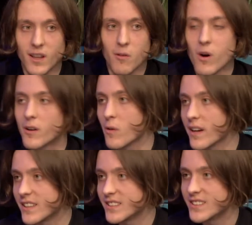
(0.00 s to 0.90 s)
like
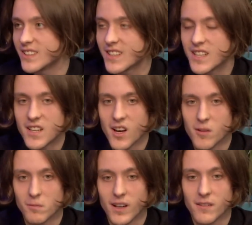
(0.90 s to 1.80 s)
Whiteway
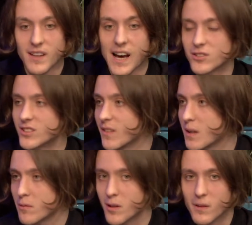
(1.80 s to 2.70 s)
and like a housing
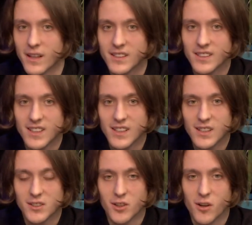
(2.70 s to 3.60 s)
development up there.
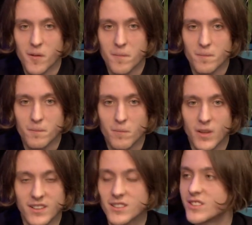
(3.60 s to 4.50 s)
So
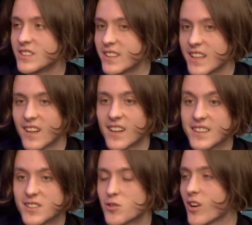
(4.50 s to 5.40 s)
it's good to see that they're like at
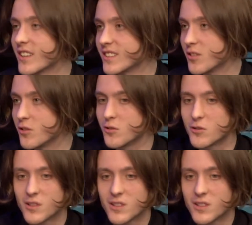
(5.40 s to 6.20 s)
least trying to